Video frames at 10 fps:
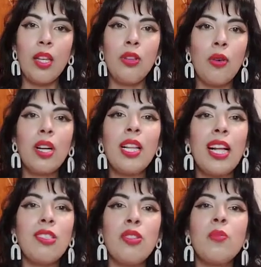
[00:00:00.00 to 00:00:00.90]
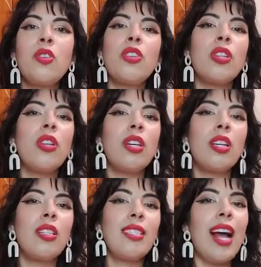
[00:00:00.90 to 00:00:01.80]
Your classroom should look
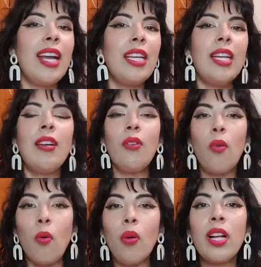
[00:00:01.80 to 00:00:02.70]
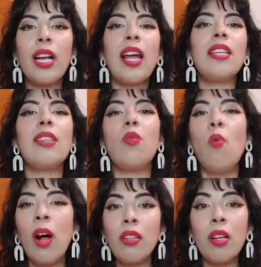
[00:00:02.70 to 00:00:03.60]
tidy, organized, and
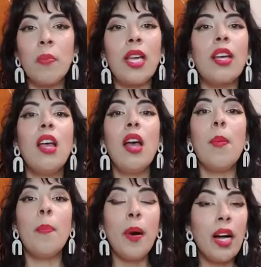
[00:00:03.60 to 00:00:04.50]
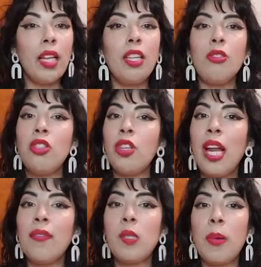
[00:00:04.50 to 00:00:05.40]
welcoming, but you should
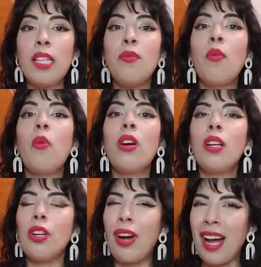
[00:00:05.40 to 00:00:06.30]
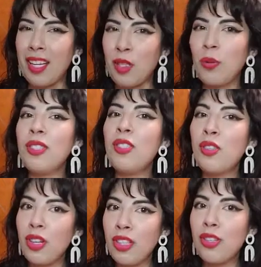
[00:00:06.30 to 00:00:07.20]
have space for your actual
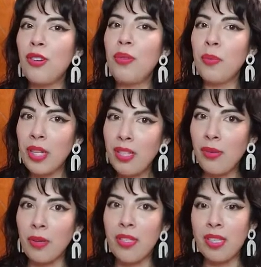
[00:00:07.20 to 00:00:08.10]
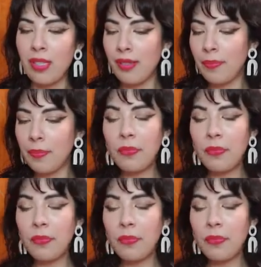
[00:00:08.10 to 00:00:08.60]
instructional resources.